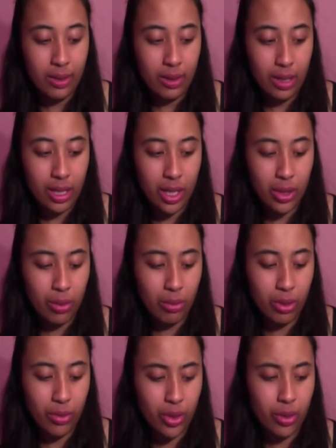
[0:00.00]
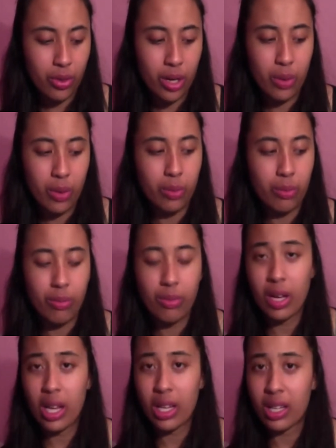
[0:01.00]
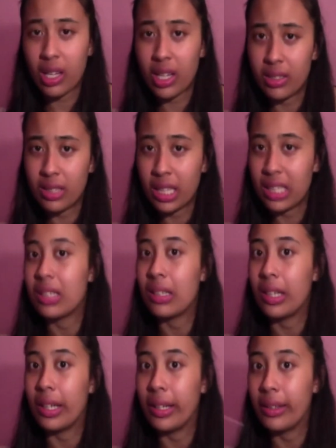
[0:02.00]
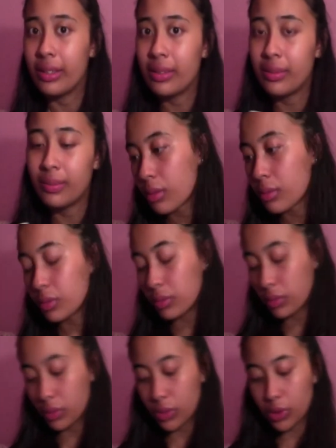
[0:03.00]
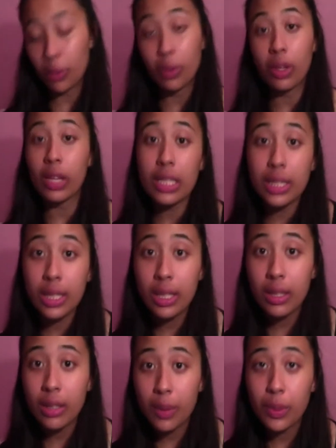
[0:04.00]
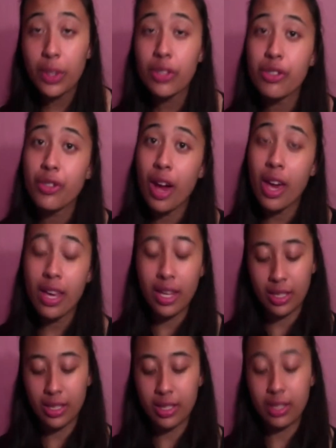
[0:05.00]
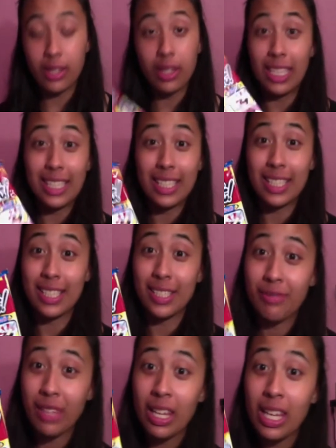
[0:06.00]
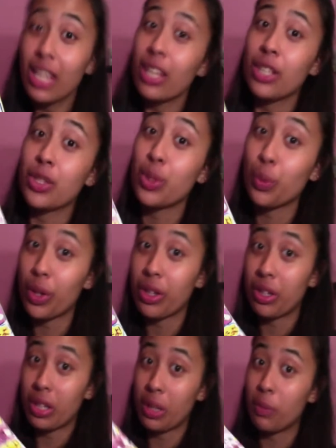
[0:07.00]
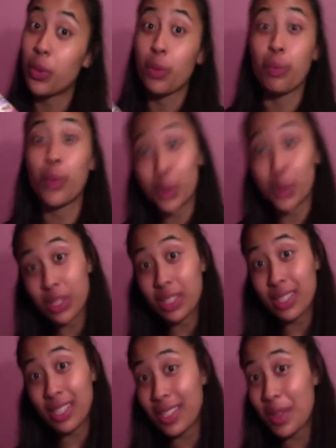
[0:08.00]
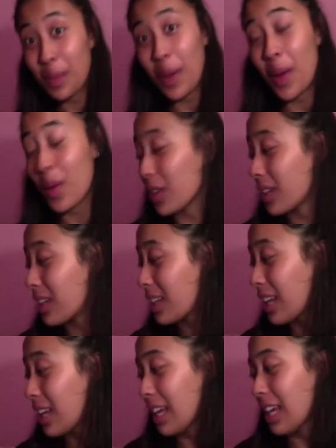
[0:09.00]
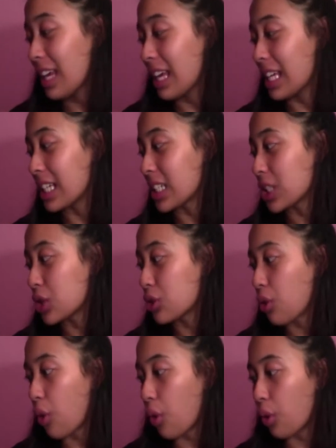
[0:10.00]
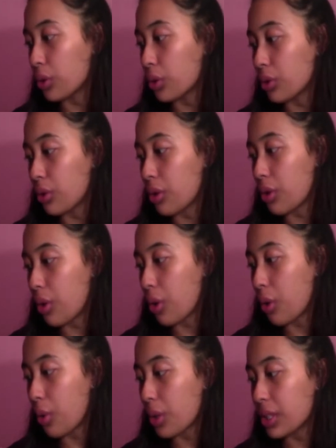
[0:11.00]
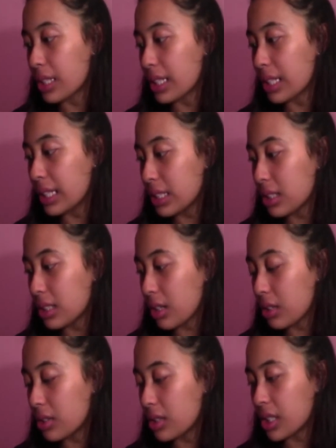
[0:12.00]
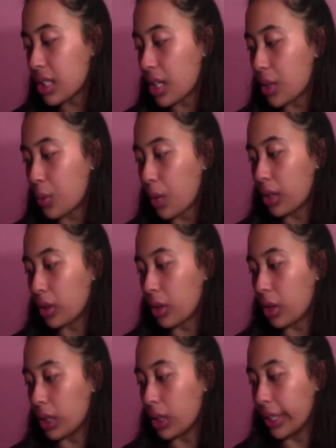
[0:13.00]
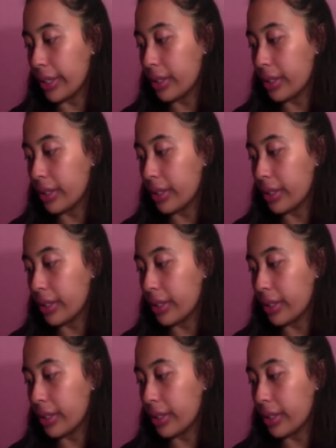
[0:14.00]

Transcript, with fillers: And I don't even know how acai tastes like. So the next thing I'm gonna try is this. This is the one that I'm the most excited about. And it's called Horadikita DIY Lolly.